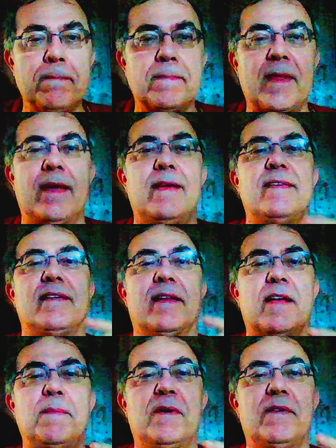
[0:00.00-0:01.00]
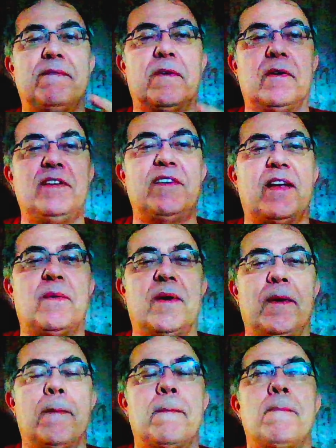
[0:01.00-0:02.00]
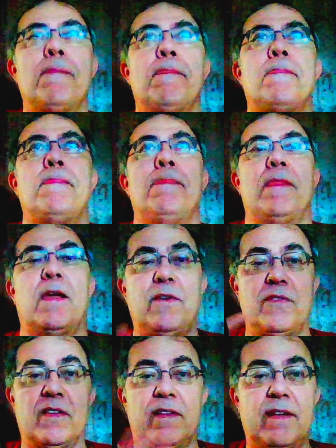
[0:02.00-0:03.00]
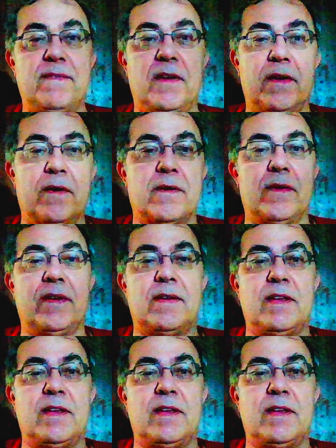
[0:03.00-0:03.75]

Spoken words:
He's going to come here in early January. I used to live here.